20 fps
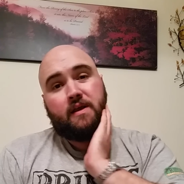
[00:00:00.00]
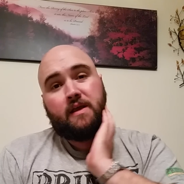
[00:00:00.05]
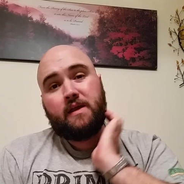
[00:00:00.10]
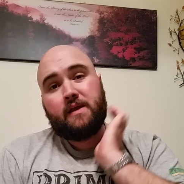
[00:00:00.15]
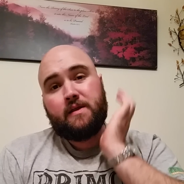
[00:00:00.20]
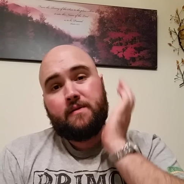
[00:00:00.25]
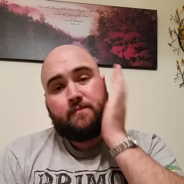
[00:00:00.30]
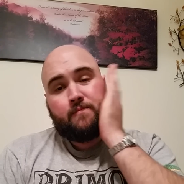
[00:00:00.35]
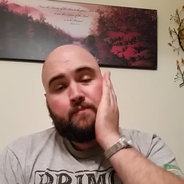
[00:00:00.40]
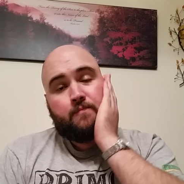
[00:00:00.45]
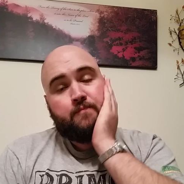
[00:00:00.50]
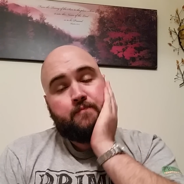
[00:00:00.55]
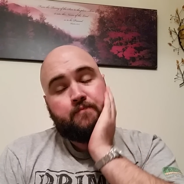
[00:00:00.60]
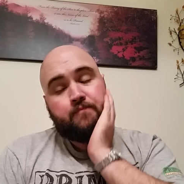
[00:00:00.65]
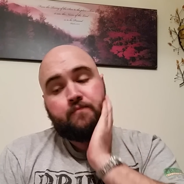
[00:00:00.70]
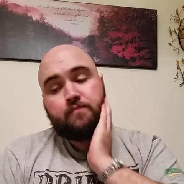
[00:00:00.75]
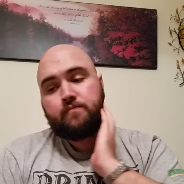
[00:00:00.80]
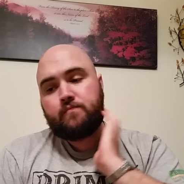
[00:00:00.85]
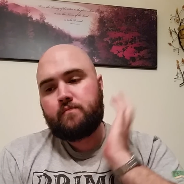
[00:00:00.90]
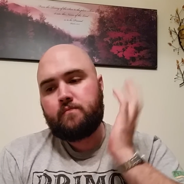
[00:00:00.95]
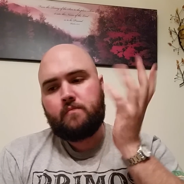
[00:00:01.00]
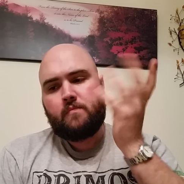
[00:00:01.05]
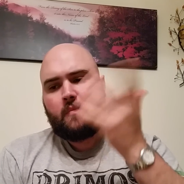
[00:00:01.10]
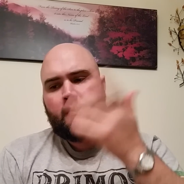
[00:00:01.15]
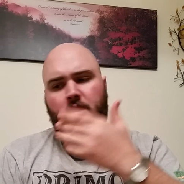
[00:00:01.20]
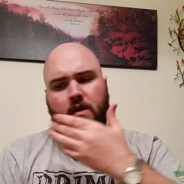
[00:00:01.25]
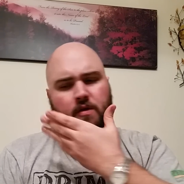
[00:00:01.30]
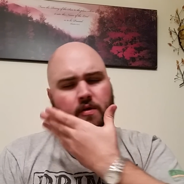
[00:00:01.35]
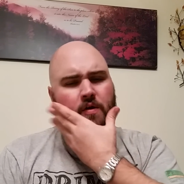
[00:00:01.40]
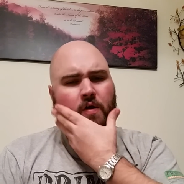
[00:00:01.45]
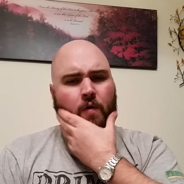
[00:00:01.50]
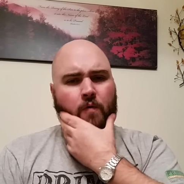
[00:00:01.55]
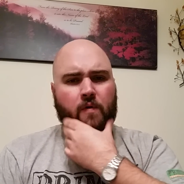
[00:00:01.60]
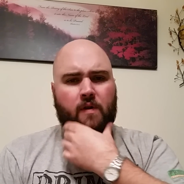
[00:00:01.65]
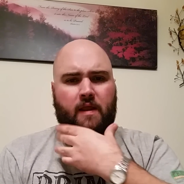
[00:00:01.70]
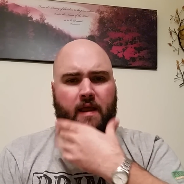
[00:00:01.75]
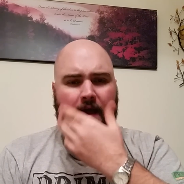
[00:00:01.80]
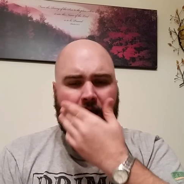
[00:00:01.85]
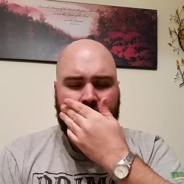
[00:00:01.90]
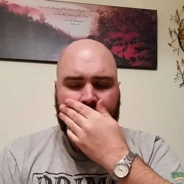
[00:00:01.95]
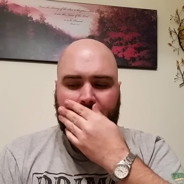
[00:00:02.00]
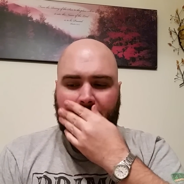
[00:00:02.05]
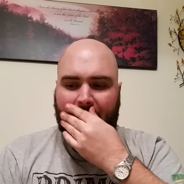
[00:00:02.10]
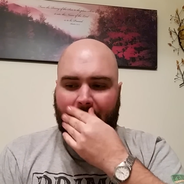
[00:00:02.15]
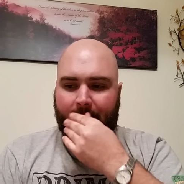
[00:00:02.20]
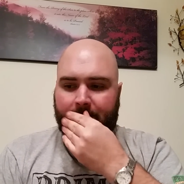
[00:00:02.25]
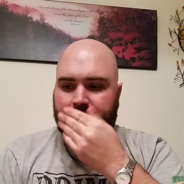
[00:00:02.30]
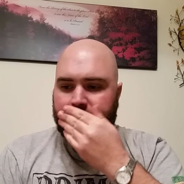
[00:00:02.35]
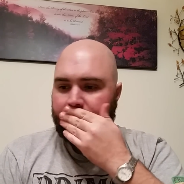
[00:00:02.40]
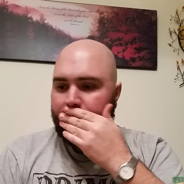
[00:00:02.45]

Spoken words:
again, you don't really have that.